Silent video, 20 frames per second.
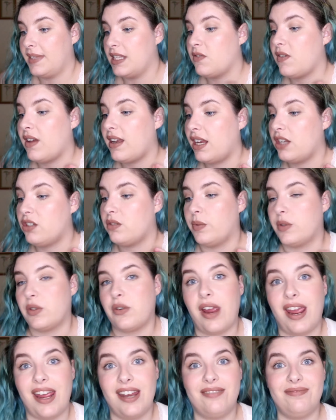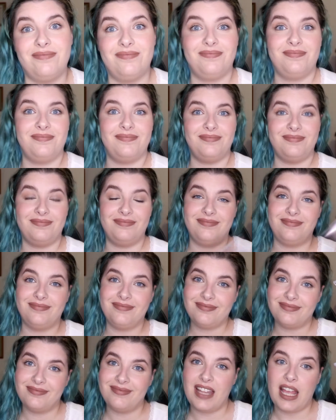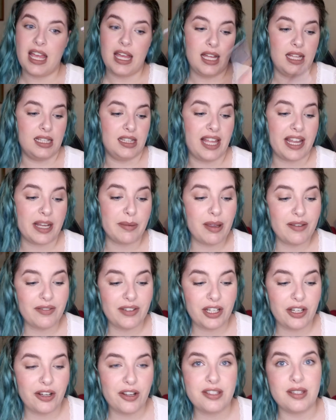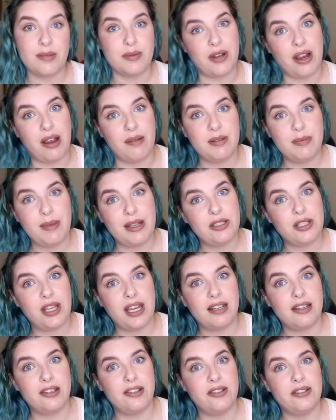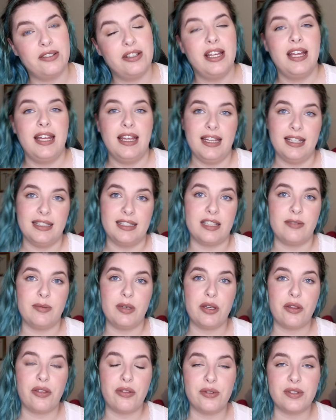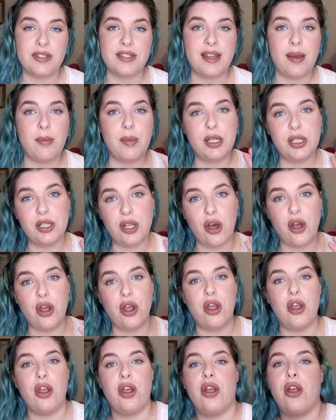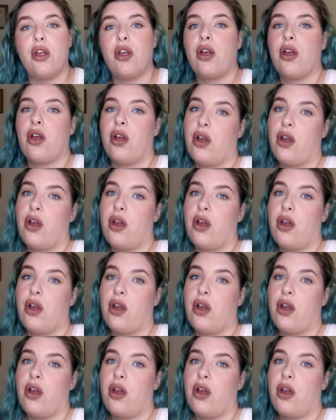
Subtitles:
this foundation was great. Like my video, subscribe to my channel, leave me your thoughts down below,